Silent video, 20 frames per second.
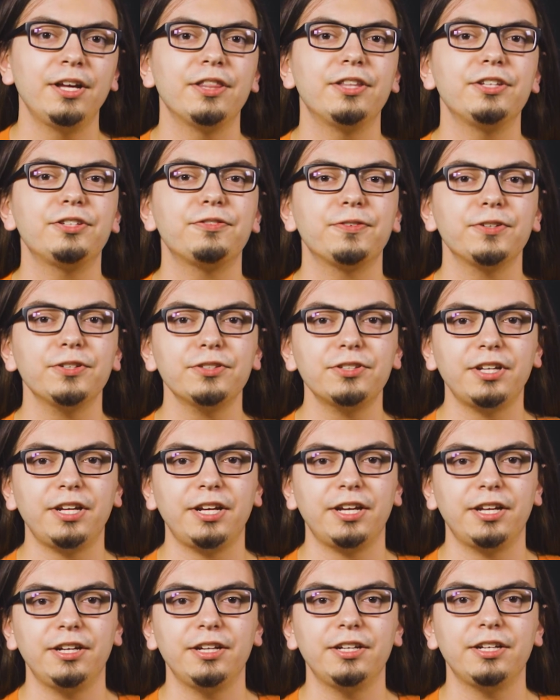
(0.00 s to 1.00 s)
This first
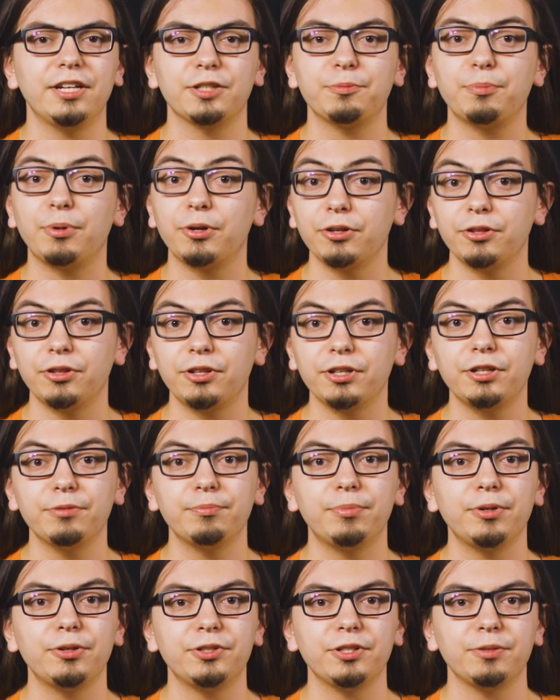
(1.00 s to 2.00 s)
canon as part of the
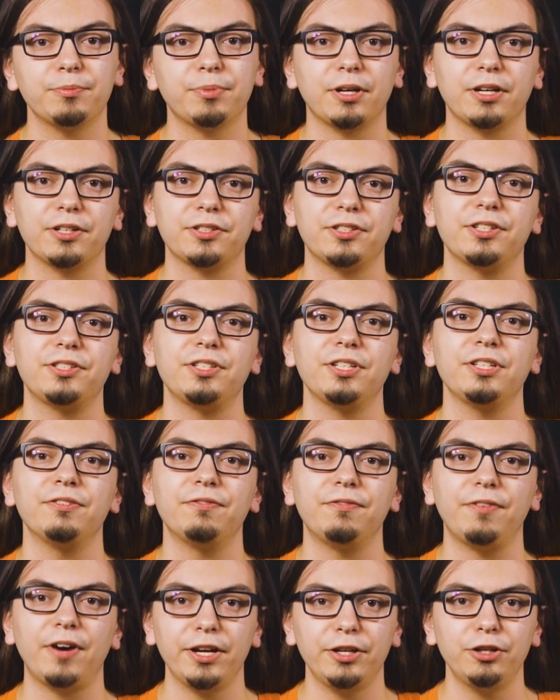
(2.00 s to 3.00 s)
composing process is
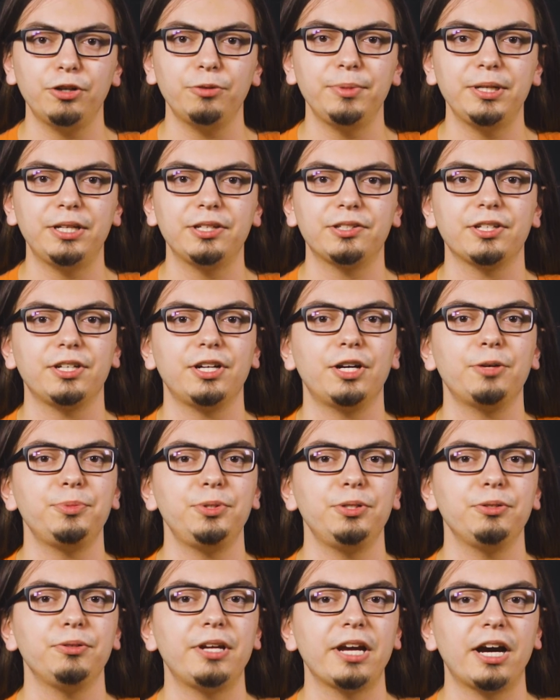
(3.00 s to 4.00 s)
vital because it
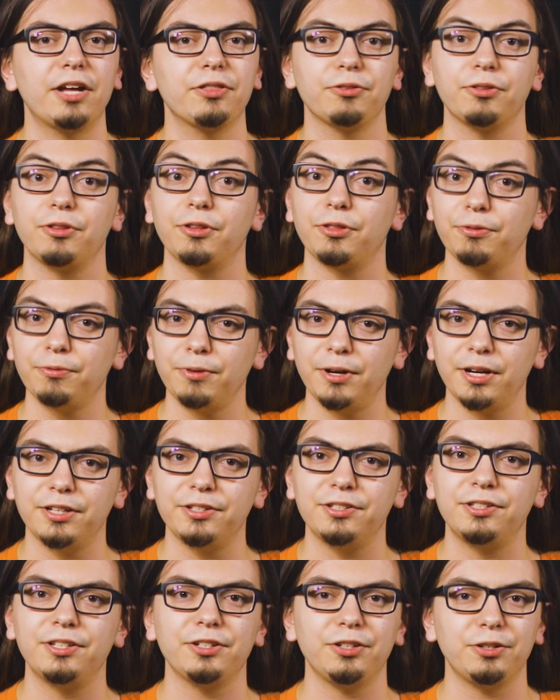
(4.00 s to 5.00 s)
helps you gather the
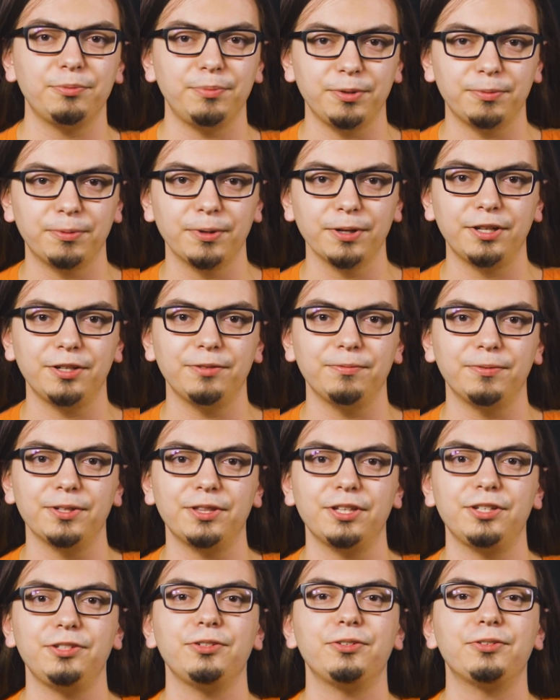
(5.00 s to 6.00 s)
threads that you'll be working
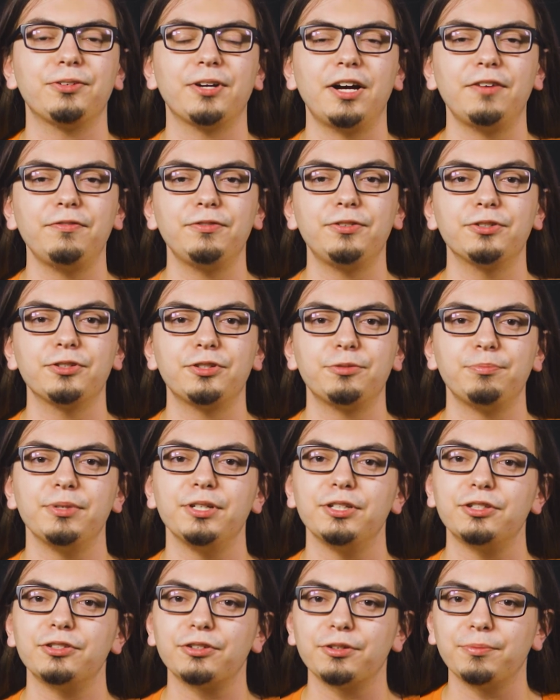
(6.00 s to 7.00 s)
with as you craft your
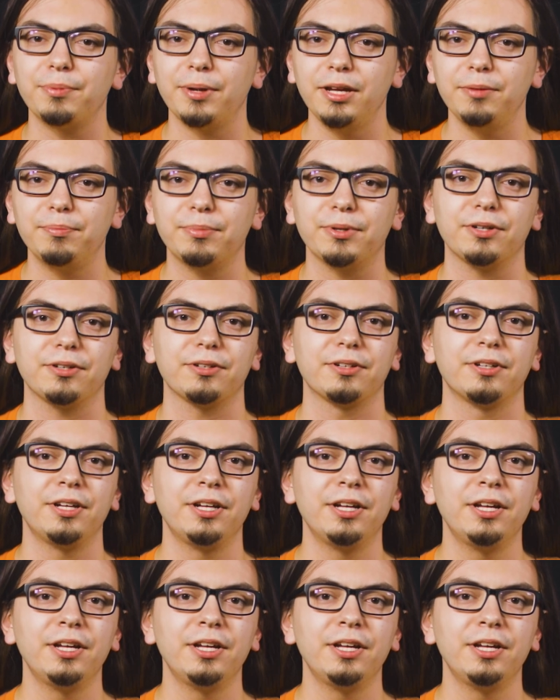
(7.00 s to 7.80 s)
speech or paper.